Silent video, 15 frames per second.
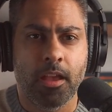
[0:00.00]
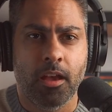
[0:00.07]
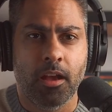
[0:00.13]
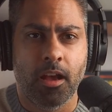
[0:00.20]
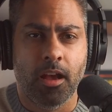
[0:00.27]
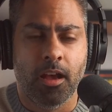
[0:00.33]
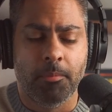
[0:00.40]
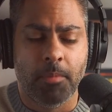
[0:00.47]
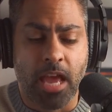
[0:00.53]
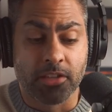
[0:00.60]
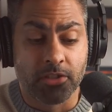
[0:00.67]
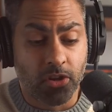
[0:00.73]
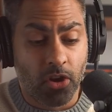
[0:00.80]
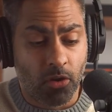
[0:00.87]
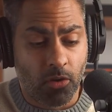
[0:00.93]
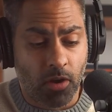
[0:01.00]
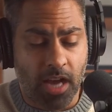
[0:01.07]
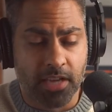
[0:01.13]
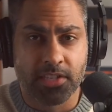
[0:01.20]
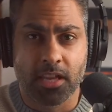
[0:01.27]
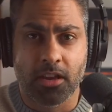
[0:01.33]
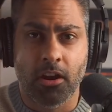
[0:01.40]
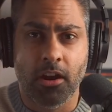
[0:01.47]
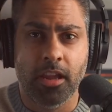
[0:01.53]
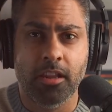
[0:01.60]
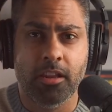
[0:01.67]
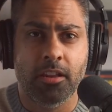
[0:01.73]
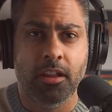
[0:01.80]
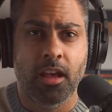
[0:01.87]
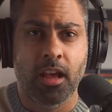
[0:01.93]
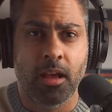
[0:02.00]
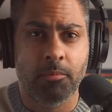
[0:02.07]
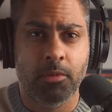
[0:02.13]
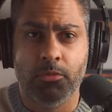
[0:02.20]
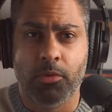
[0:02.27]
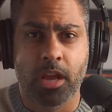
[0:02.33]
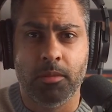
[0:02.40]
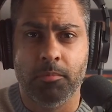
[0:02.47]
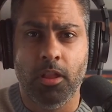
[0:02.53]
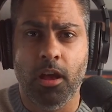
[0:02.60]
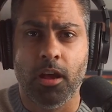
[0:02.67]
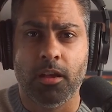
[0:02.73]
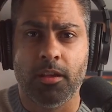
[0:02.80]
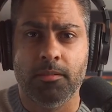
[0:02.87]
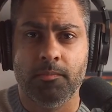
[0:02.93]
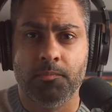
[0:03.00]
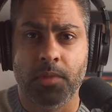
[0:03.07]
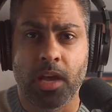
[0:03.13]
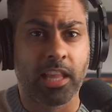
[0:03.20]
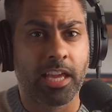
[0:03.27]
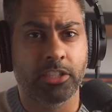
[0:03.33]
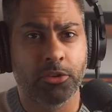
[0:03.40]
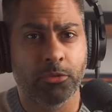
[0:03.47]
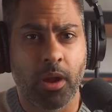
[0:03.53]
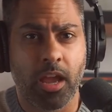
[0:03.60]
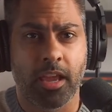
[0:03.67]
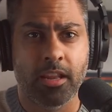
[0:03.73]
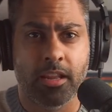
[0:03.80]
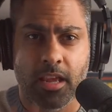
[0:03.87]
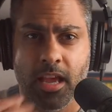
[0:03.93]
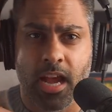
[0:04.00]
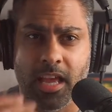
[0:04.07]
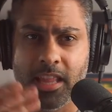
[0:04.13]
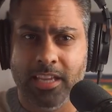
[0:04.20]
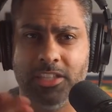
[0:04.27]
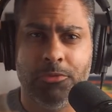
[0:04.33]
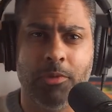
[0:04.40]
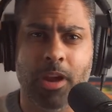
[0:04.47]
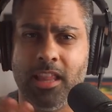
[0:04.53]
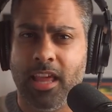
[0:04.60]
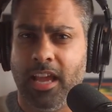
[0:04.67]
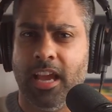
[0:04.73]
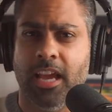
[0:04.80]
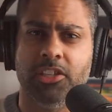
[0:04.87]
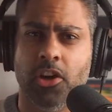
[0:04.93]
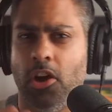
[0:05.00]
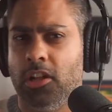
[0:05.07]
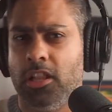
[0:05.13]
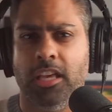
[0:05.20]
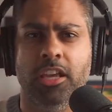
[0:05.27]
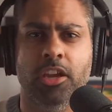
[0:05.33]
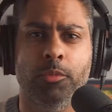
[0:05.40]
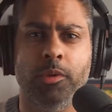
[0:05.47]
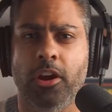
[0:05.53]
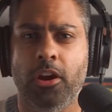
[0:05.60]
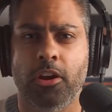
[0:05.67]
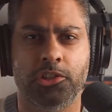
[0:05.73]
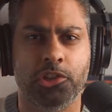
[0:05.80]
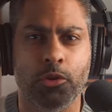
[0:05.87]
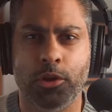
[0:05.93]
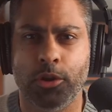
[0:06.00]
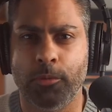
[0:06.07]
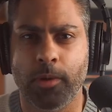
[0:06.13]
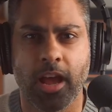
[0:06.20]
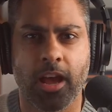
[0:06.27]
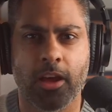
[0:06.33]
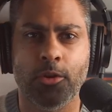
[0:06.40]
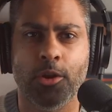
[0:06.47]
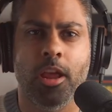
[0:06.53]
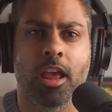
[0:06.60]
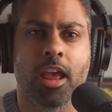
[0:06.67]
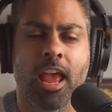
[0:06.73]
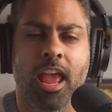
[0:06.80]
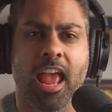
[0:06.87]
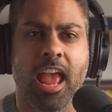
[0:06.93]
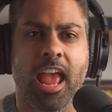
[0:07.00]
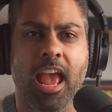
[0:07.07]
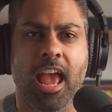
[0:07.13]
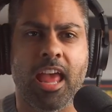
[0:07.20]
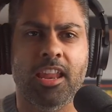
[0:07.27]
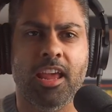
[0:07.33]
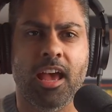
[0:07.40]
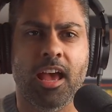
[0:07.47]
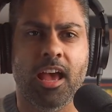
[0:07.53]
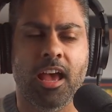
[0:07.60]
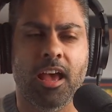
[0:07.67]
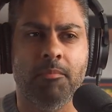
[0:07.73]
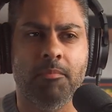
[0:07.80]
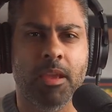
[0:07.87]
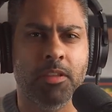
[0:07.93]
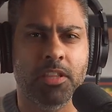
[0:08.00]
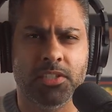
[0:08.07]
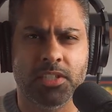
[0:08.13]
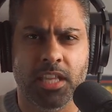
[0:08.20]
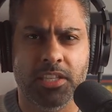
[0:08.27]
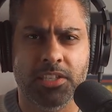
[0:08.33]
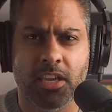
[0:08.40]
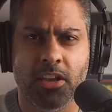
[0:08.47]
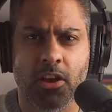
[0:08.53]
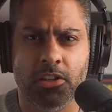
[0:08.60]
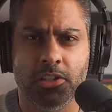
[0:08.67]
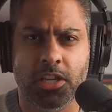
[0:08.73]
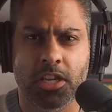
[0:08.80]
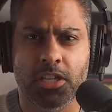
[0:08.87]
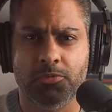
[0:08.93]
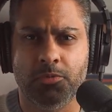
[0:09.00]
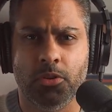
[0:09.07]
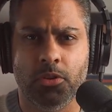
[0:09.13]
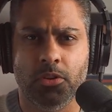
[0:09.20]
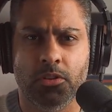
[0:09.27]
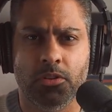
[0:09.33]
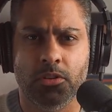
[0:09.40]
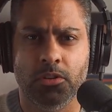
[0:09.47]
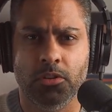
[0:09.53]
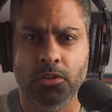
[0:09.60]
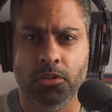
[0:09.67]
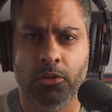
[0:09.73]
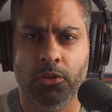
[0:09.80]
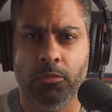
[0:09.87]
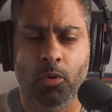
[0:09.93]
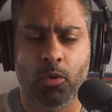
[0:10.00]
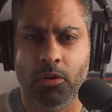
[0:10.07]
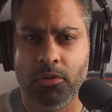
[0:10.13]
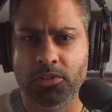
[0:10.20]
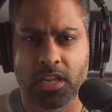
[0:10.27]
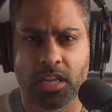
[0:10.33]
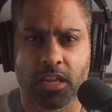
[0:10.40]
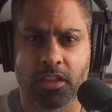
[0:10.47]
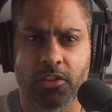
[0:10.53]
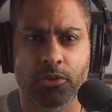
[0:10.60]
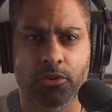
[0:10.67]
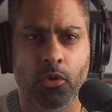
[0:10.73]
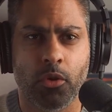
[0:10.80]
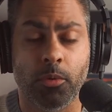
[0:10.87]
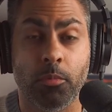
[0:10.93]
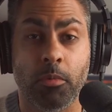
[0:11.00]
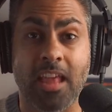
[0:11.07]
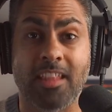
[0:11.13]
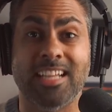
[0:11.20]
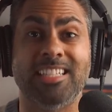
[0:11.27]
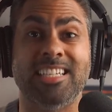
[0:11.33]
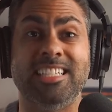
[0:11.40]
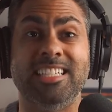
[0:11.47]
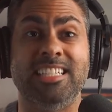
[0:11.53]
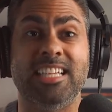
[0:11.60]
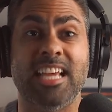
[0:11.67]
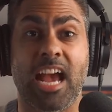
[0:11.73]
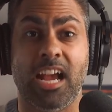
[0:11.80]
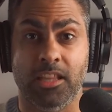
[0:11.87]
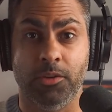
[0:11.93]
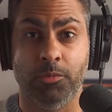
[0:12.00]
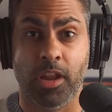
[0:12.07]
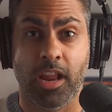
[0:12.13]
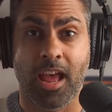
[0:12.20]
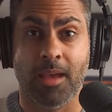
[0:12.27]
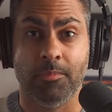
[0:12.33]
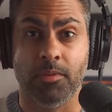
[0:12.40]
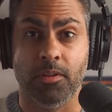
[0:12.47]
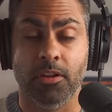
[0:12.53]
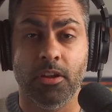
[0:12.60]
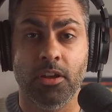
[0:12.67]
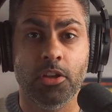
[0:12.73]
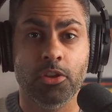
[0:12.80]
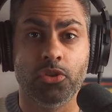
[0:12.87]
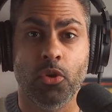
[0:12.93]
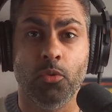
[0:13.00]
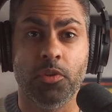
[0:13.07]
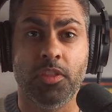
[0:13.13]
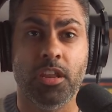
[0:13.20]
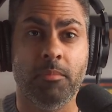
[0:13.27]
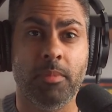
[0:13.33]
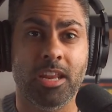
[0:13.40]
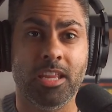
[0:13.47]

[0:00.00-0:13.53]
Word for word: Um, and so I said, all right, I'm going to write a blog. I like to write. I like to write like I talk, like here we are joking around. And maybe these lazy college kids will learn more sitting in their dorm room. And that's exactly what happened. Mm. So mm-hmm. within about a